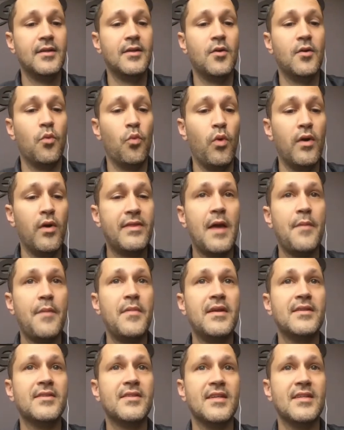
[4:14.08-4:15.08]
what that
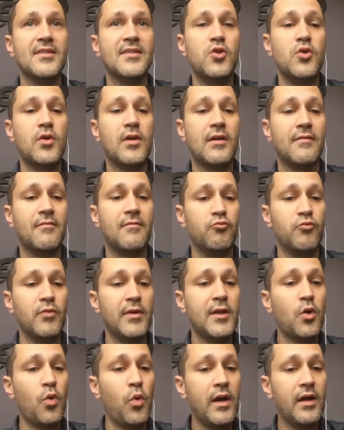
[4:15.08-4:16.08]
means is you can
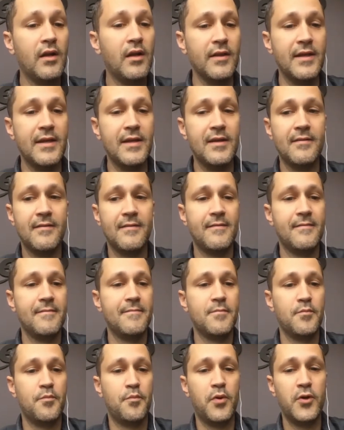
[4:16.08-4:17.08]
really quickly
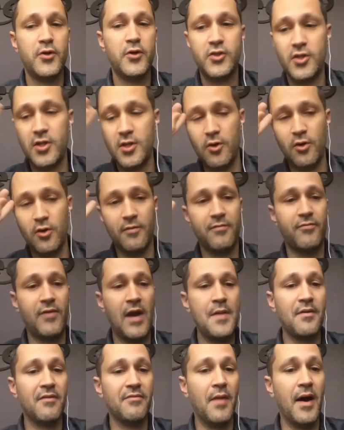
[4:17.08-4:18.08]
put your
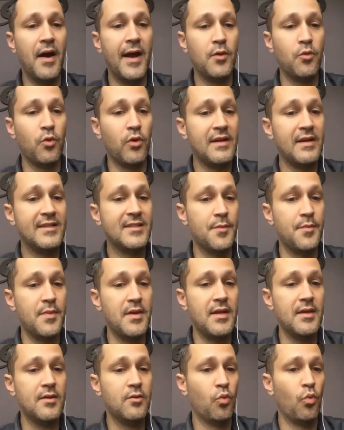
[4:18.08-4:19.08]
frame of mind where it needs to
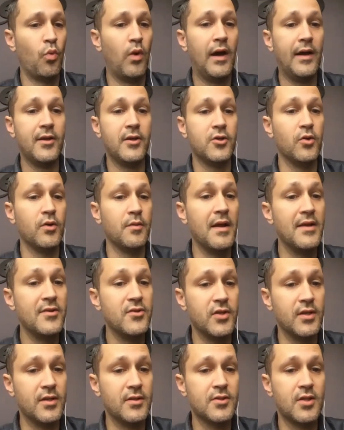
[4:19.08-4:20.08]
be while you're doing messaging.